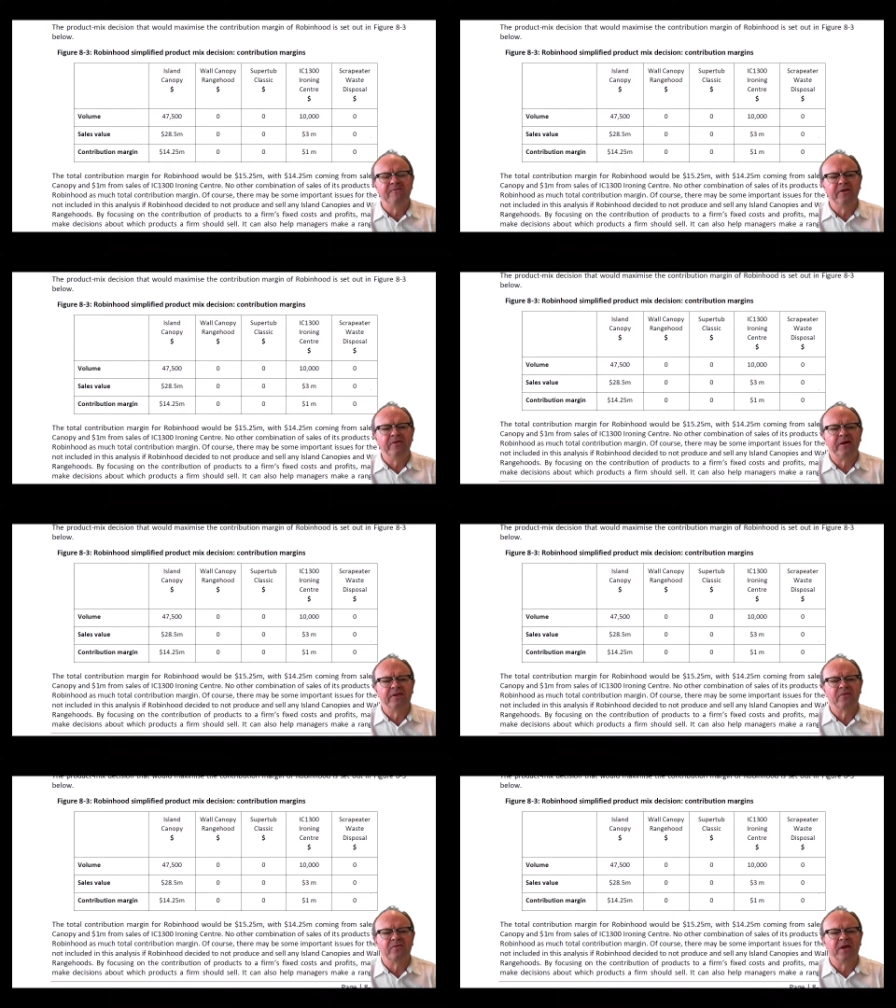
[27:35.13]
Figure
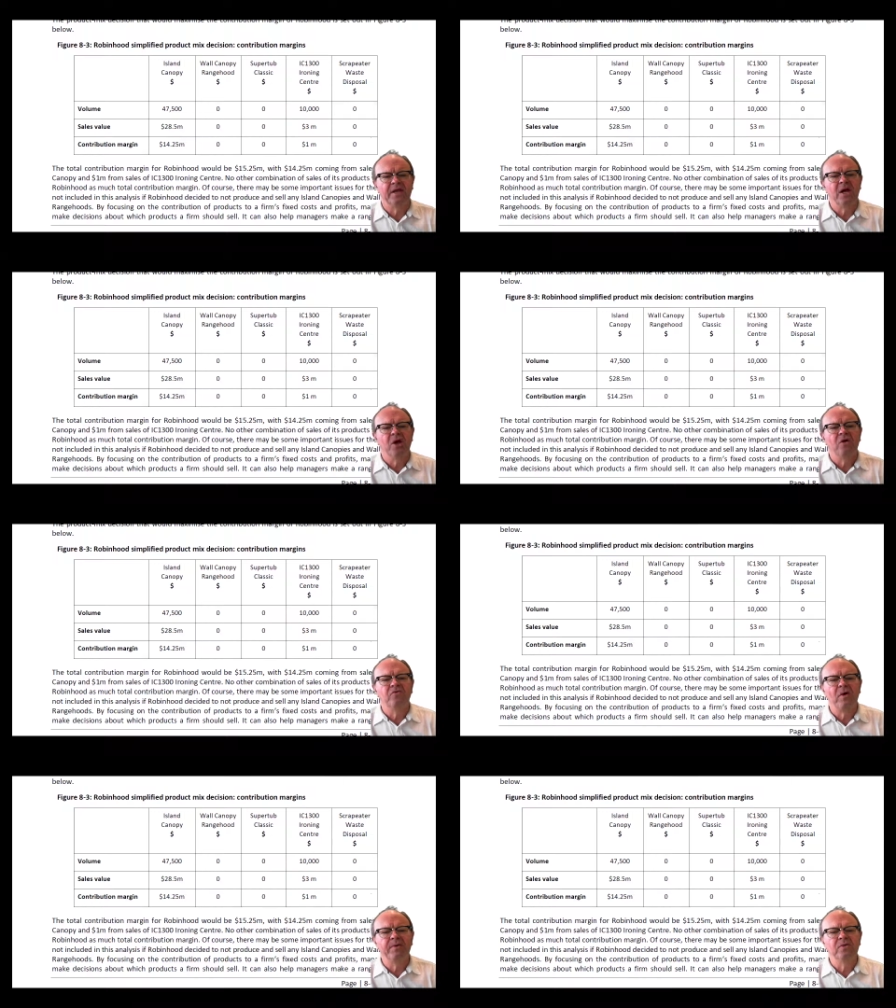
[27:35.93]
8.3,
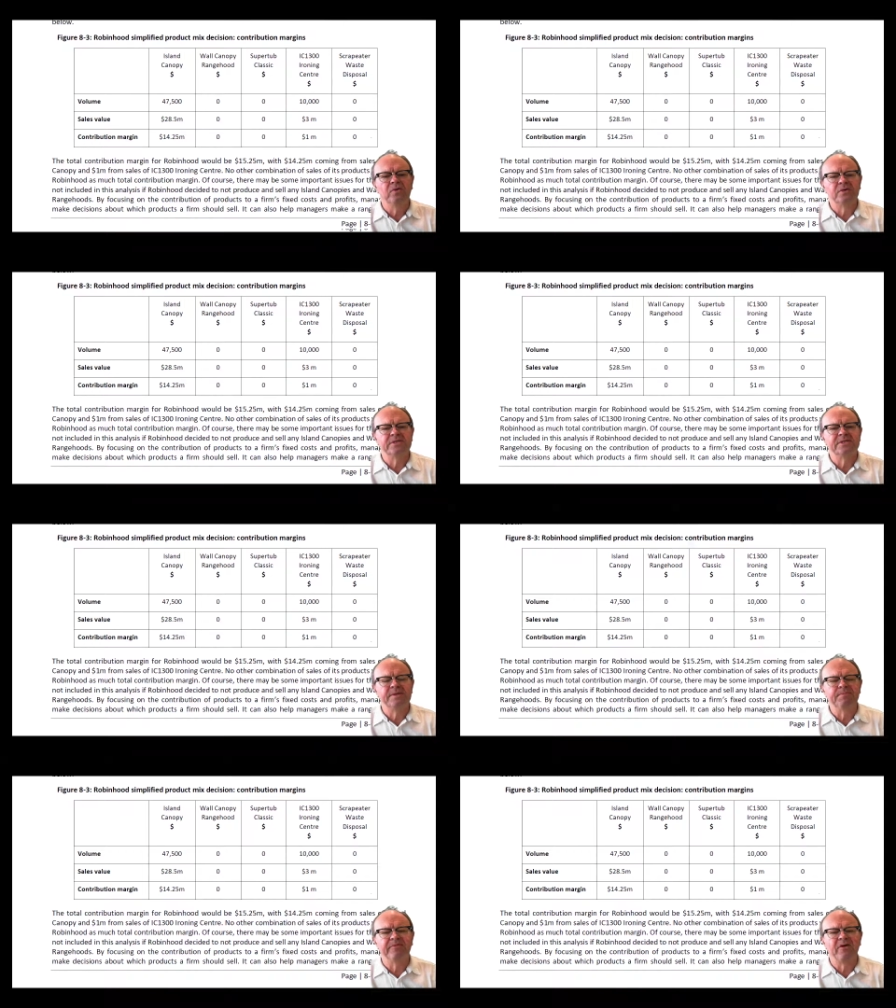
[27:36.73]
Robinhood
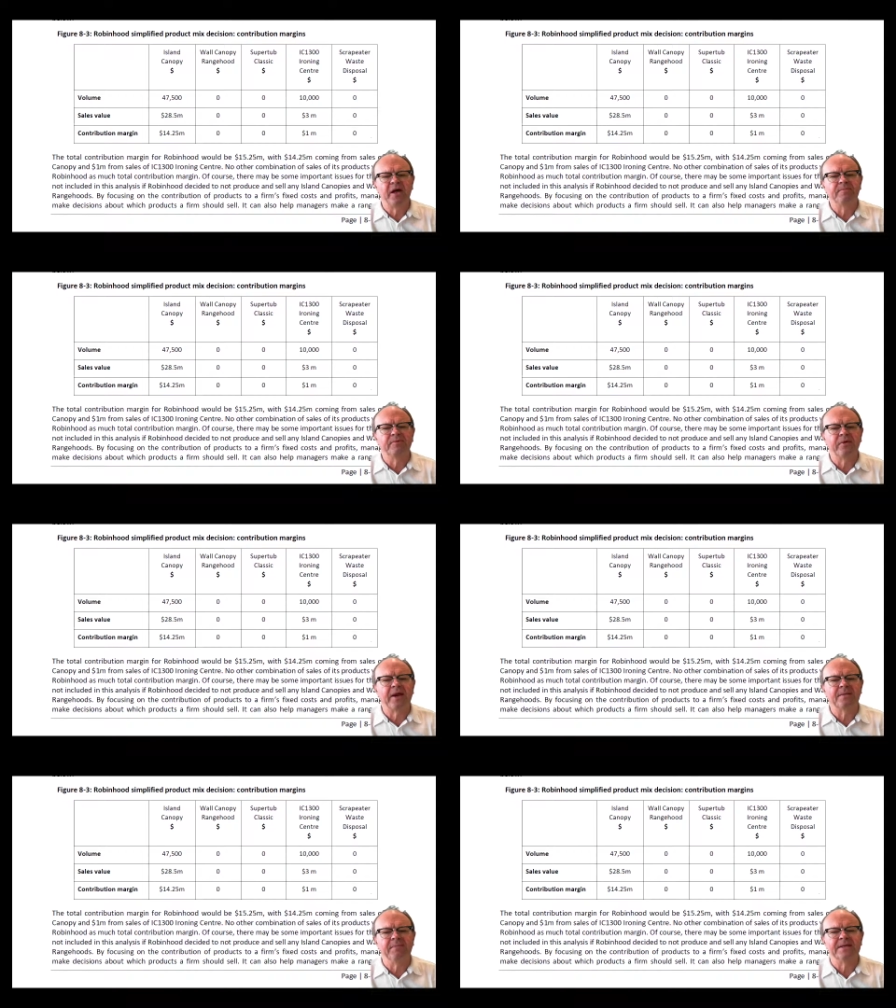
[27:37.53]
Simplified
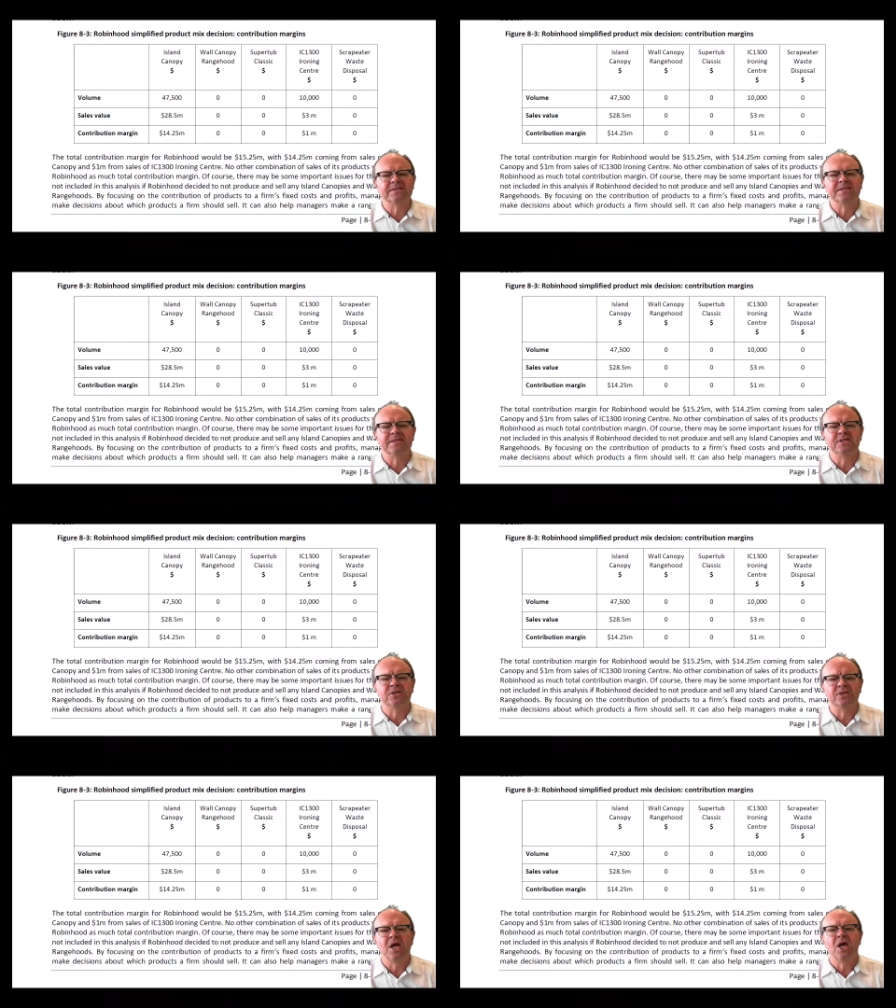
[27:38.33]
Product Mix
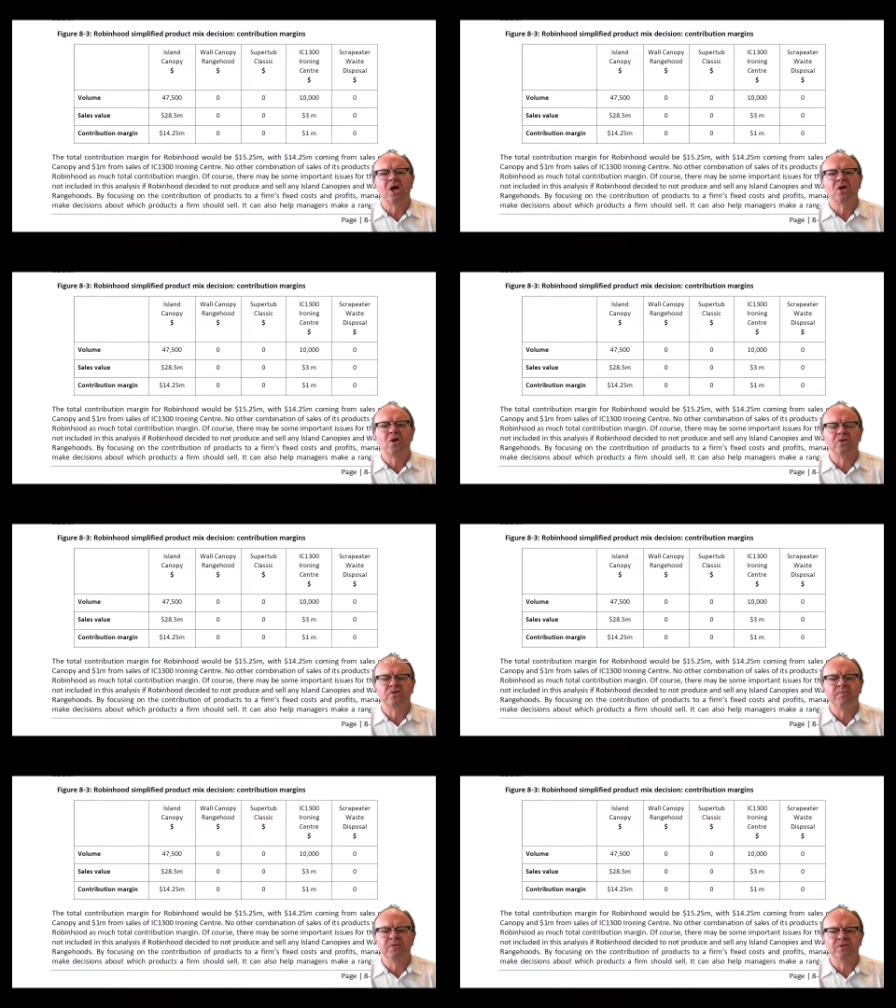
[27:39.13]
Decision,
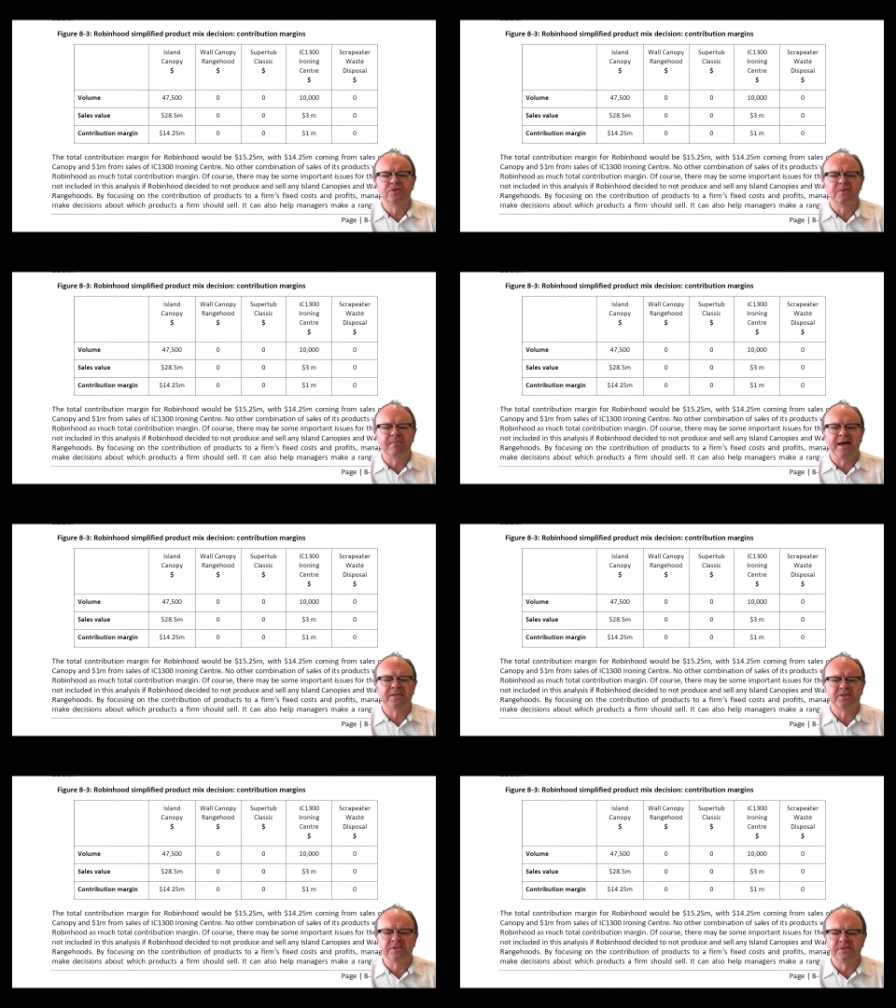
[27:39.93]
Contribution
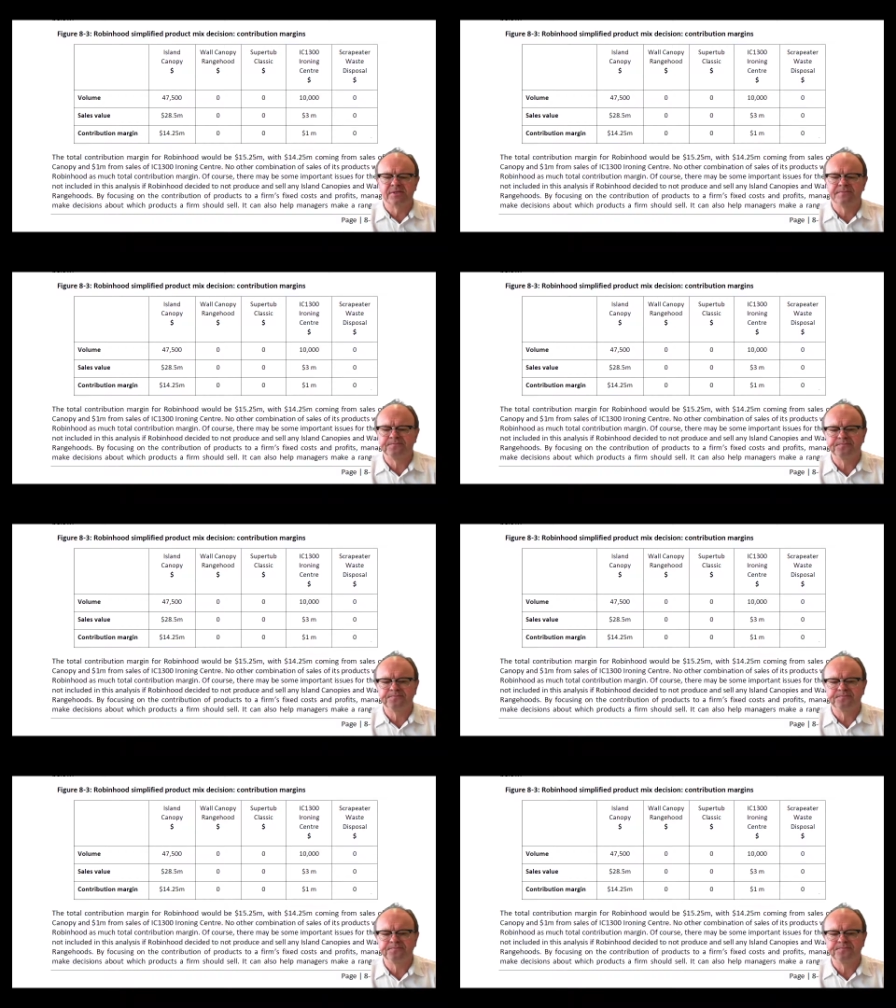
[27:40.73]
Margins.